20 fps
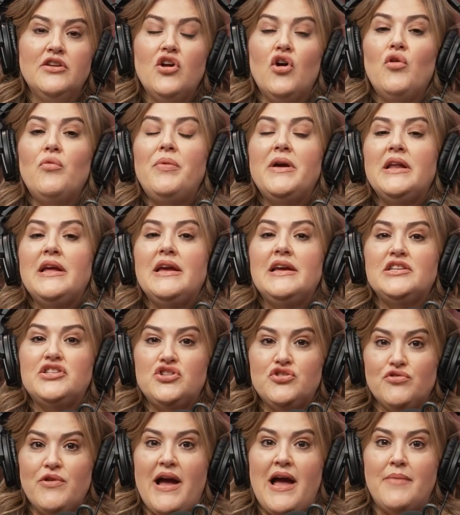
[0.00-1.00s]
Nobody is
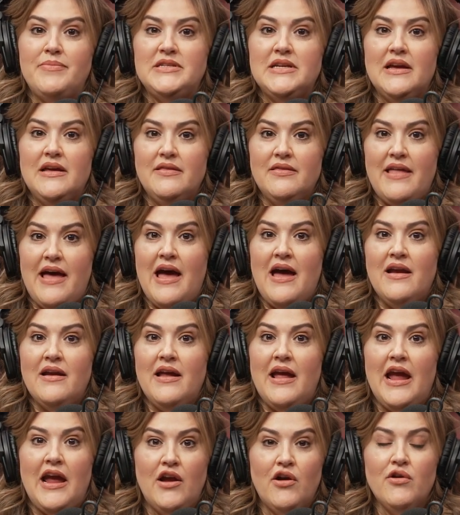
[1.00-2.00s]
trapped in that
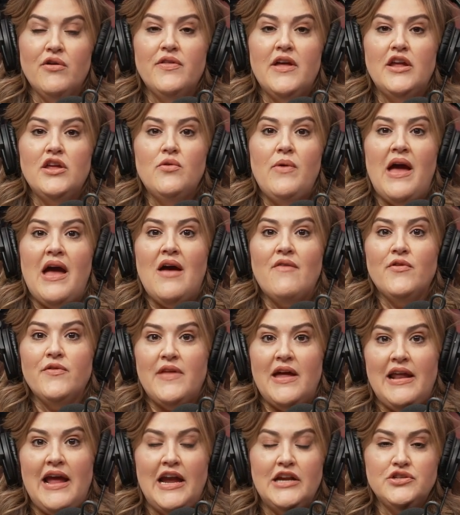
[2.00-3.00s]
anger that you have or
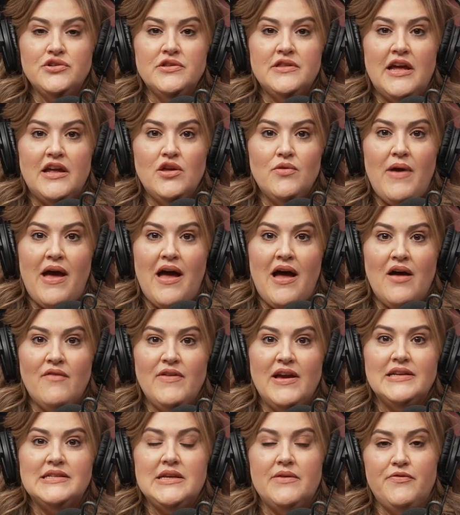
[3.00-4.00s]
that hatred that you have
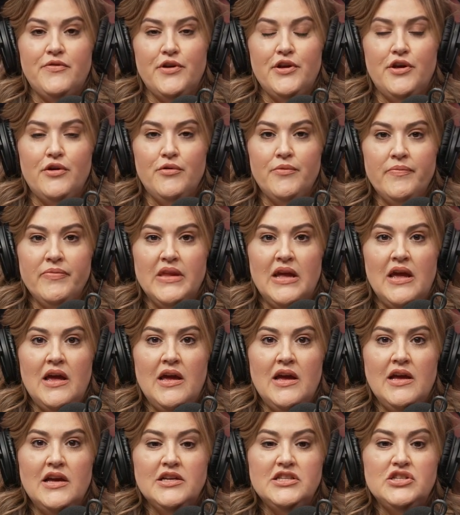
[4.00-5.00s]
except for you.
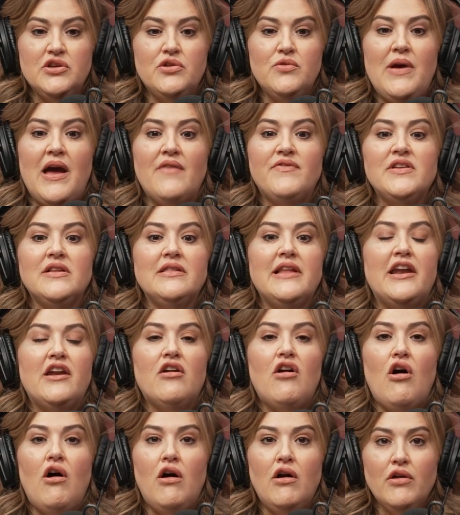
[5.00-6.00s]
So you have to let
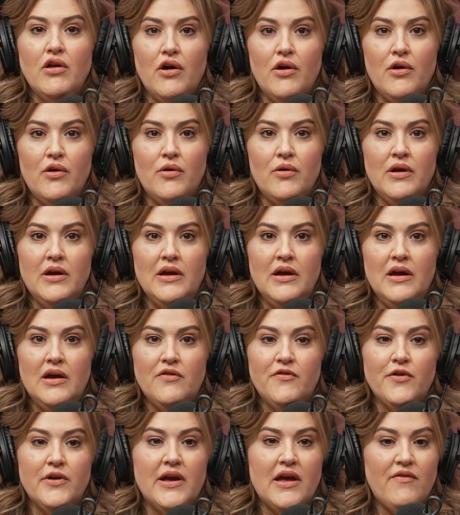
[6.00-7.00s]
it all go,
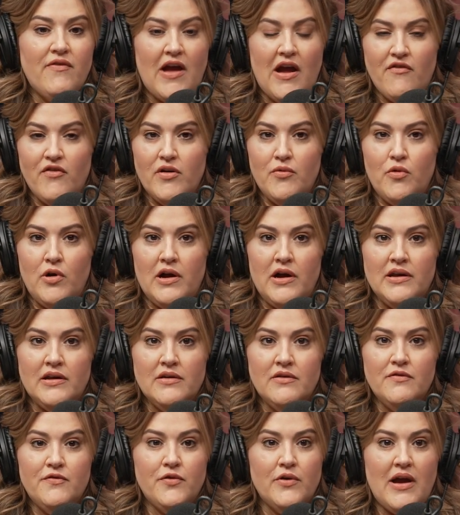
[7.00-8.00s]
forgive
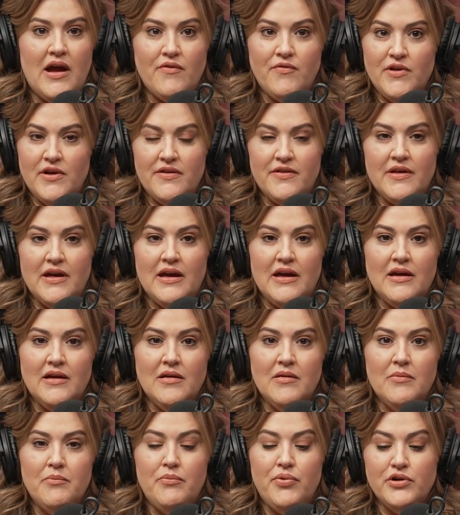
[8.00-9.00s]
everyone for everything,
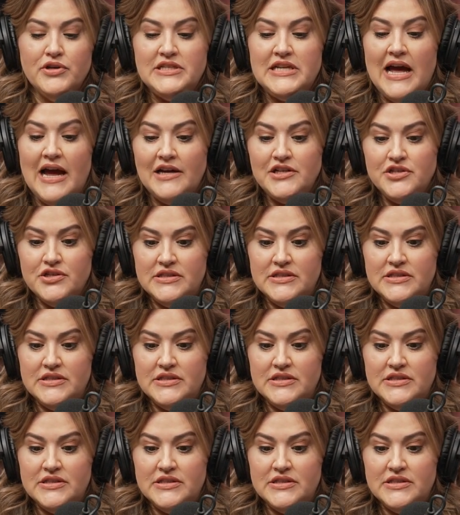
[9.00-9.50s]
protect